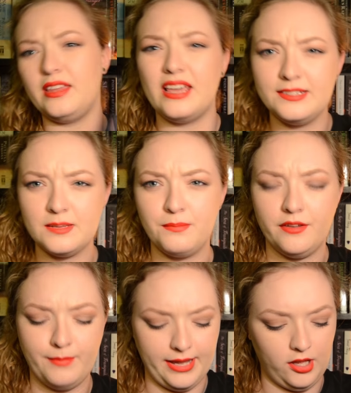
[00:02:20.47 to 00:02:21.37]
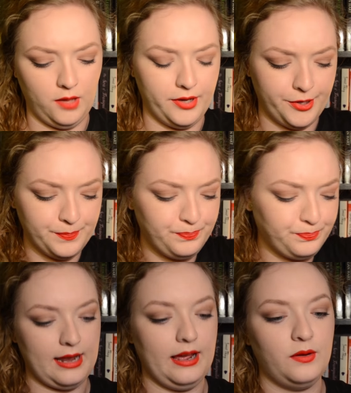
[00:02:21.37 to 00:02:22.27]
that hits above my elbow.
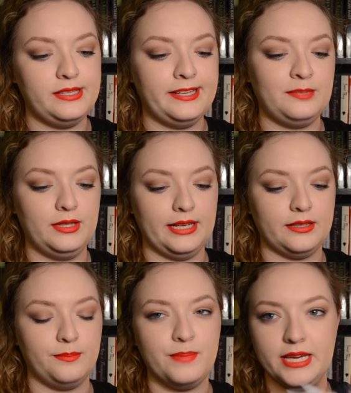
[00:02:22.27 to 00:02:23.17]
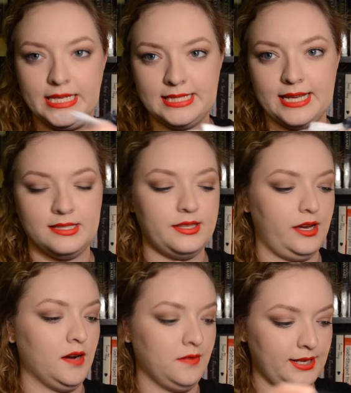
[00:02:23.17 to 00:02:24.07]
And I always get them in like the biggest size that they
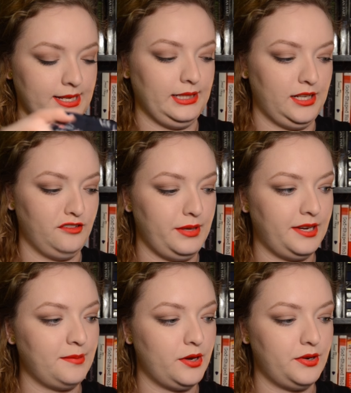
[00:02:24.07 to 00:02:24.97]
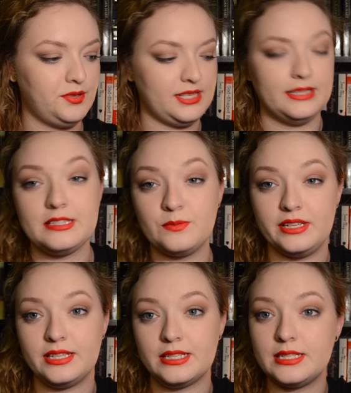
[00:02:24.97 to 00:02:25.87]
offer because I love big kimonos, and this one
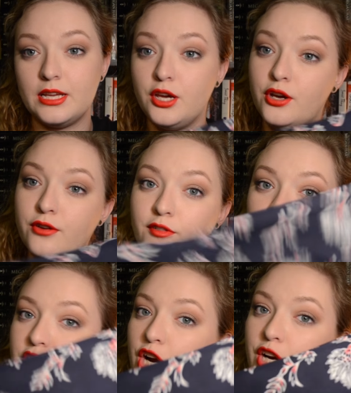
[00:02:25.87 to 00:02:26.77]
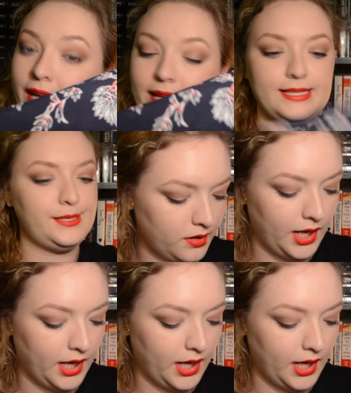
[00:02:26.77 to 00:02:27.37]
is from Target.